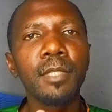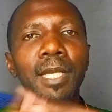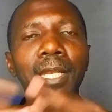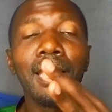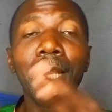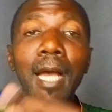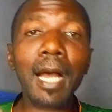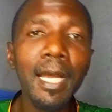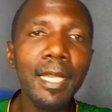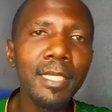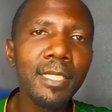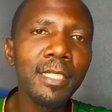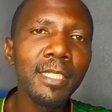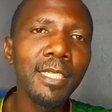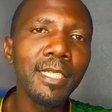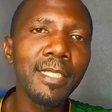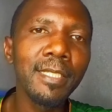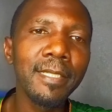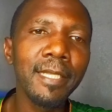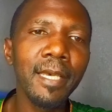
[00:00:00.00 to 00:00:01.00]
land
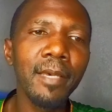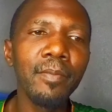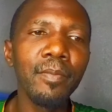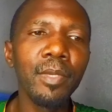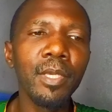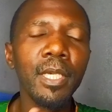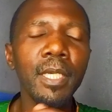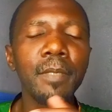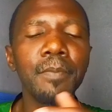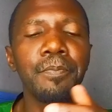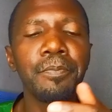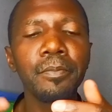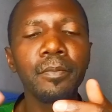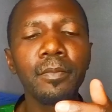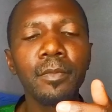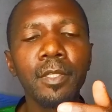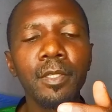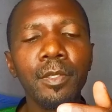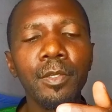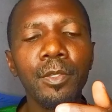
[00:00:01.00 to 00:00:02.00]
in Zambia,
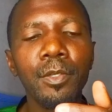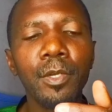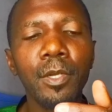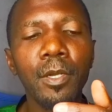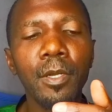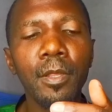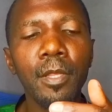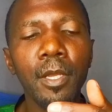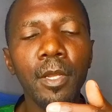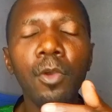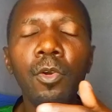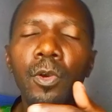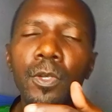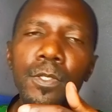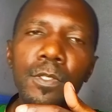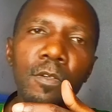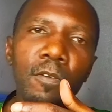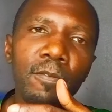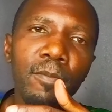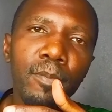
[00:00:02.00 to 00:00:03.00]
you know, the
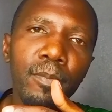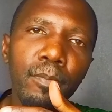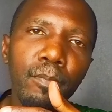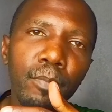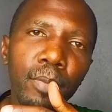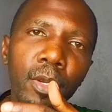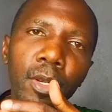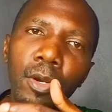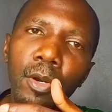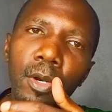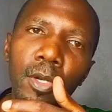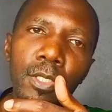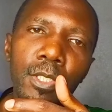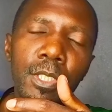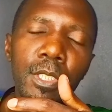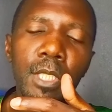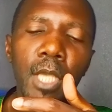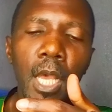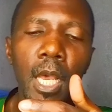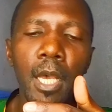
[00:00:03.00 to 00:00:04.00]
cost of
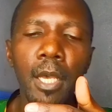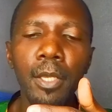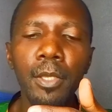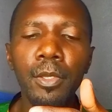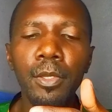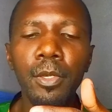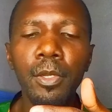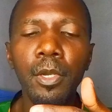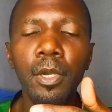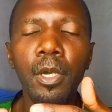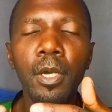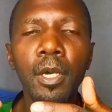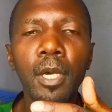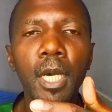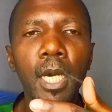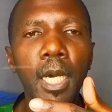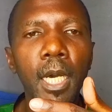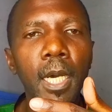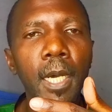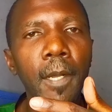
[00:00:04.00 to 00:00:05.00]
plots, you
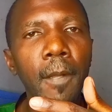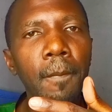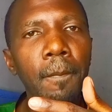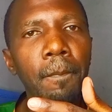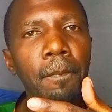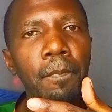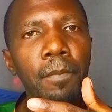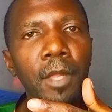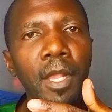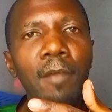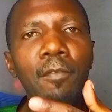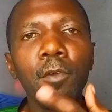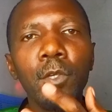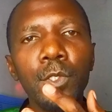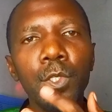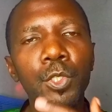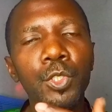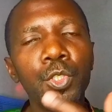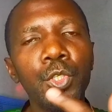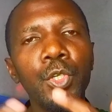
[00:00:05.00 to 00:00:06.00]
know. I've
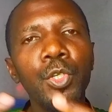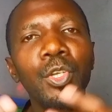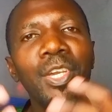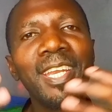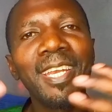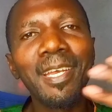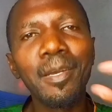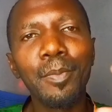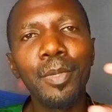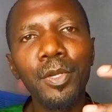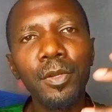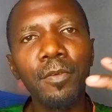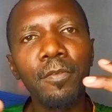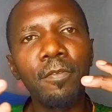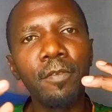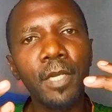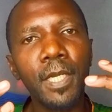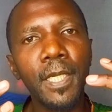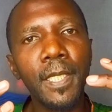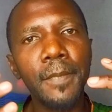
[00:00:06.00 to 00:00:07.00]
also shown you a number
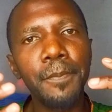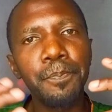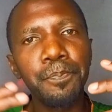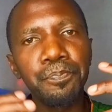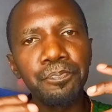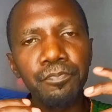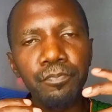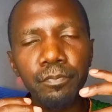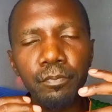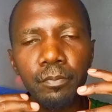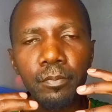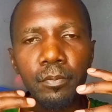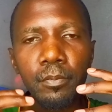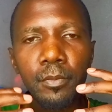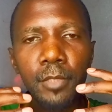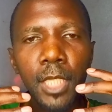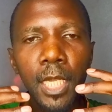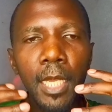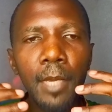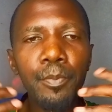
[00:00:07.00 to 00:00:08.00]
of
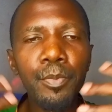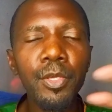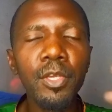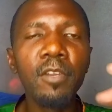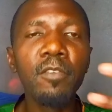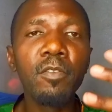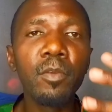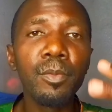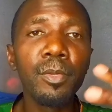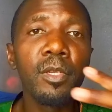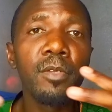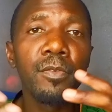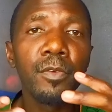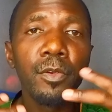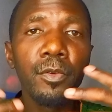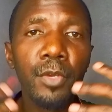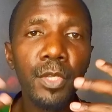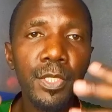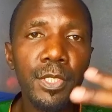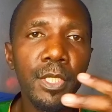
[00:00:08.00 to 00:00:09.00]

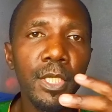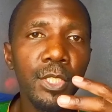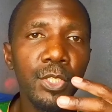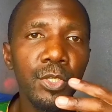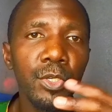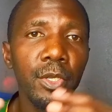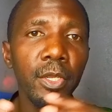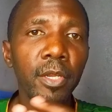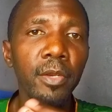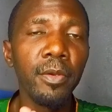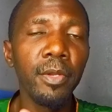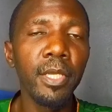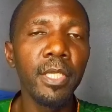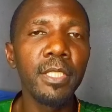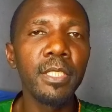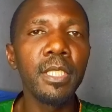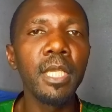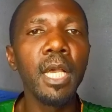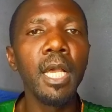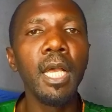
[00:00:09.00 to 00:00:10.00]
beautiful residential
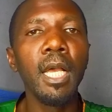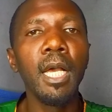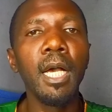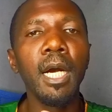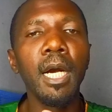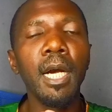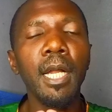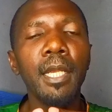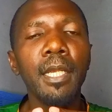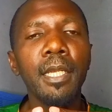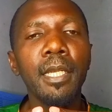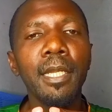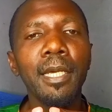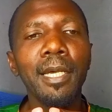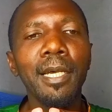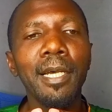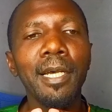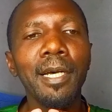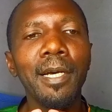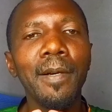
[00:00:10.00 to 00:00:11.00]
areas, and
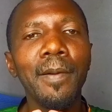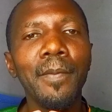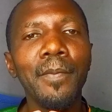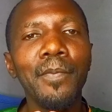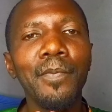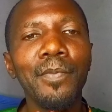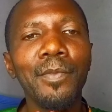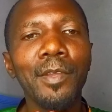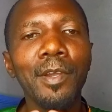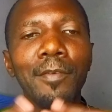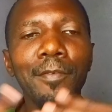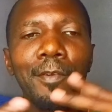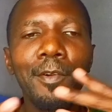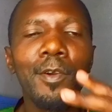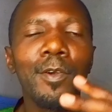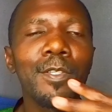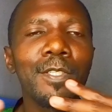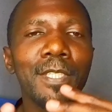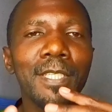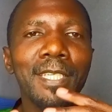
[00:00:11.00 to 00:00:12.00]
of
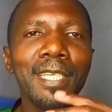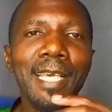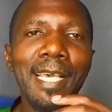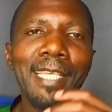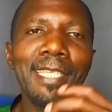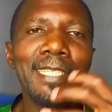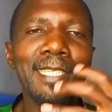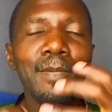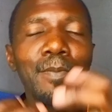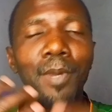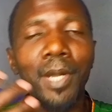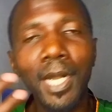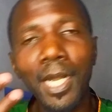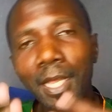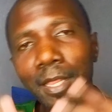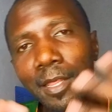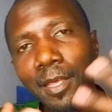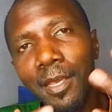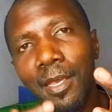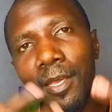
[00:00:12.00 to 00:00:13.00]
course some
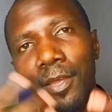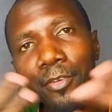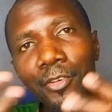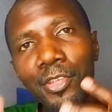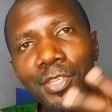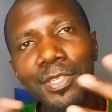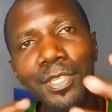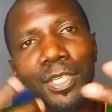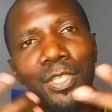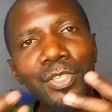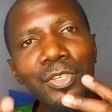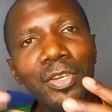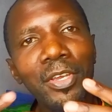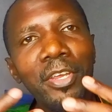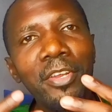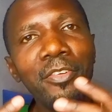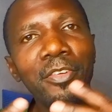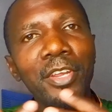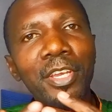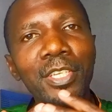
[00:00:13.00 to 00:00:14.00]
other residential
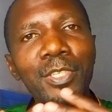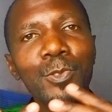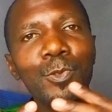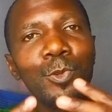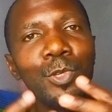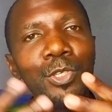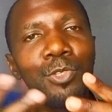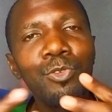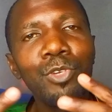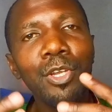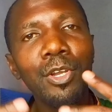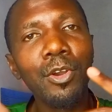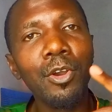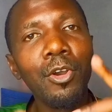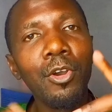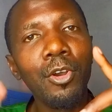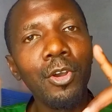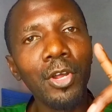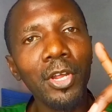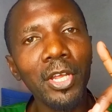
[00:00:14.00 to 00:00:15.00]
areas which we
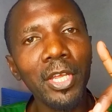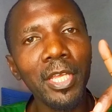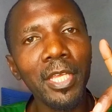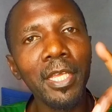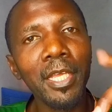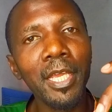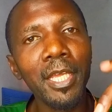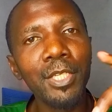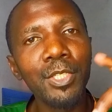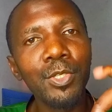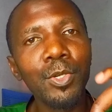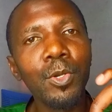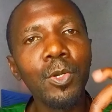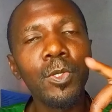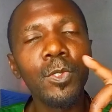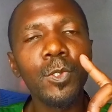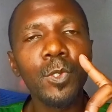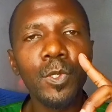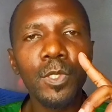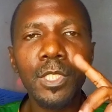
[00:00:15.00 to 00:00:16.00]
call
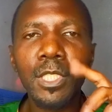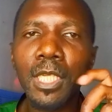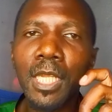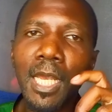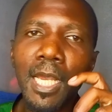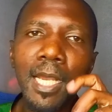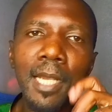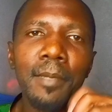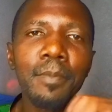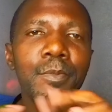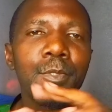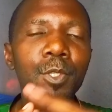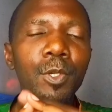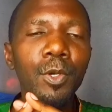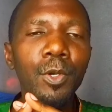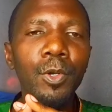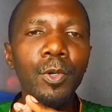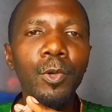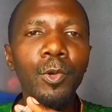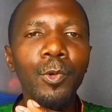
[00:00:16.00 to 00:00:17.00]
ghettos or slums
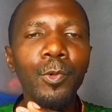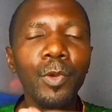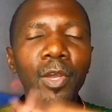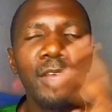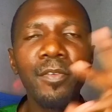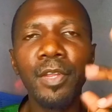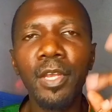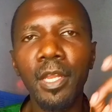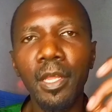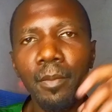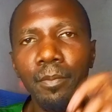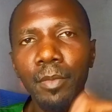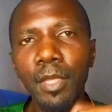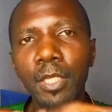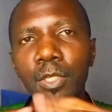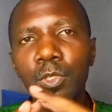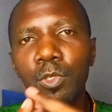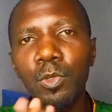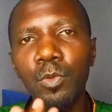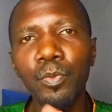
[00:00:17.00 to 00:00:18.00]
or whatever name
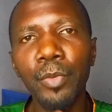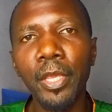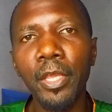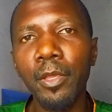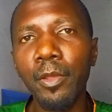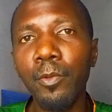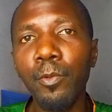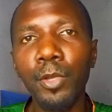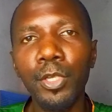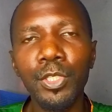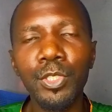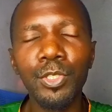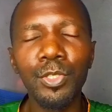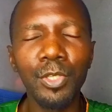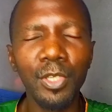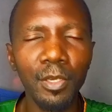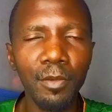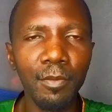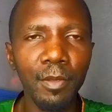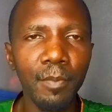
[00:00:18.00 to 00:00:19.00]
that you may wish
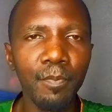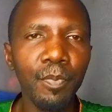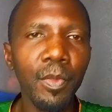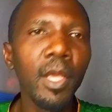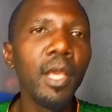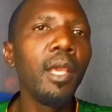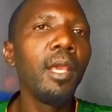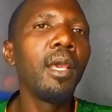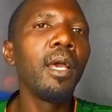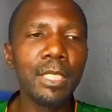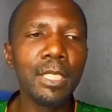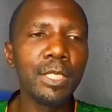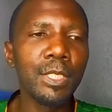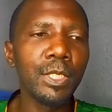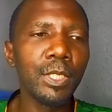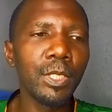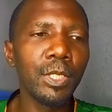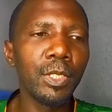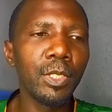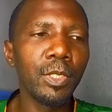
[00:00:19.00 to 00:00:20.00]
to give them.
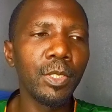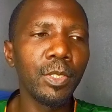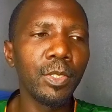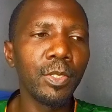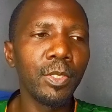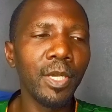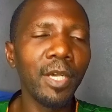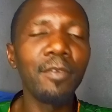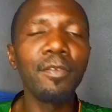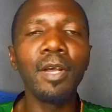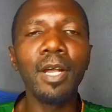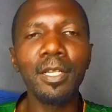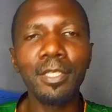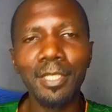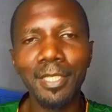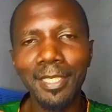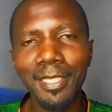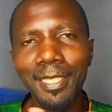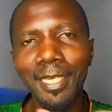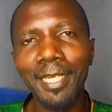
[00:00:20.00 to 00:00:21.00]
So I've
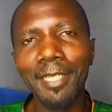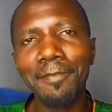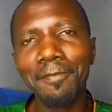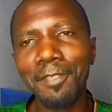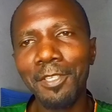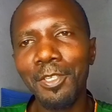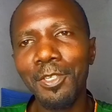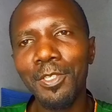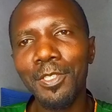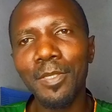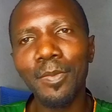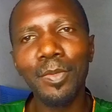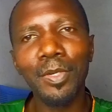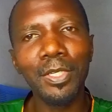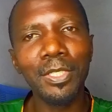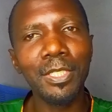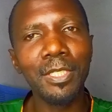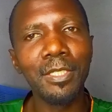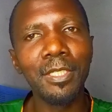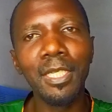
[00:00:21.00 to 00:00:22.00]
actually done videos
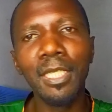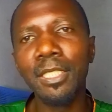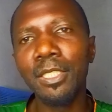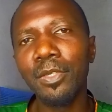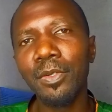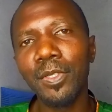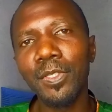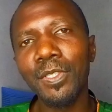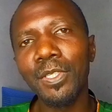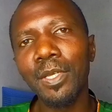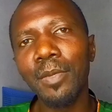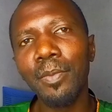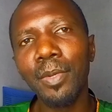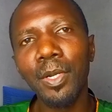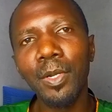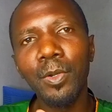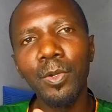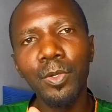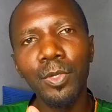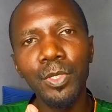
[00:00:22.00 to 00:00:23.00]
about dangerous
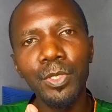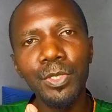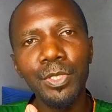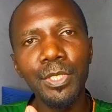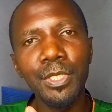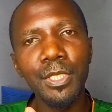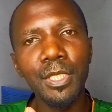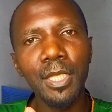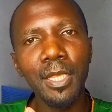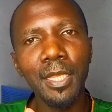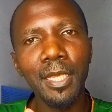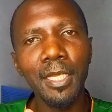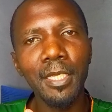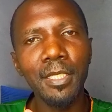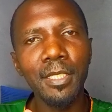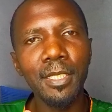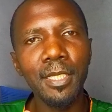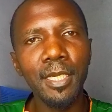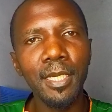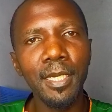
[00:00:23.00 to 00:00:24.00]
neighborhoods
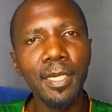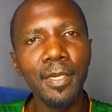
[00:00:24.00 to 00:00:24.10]
that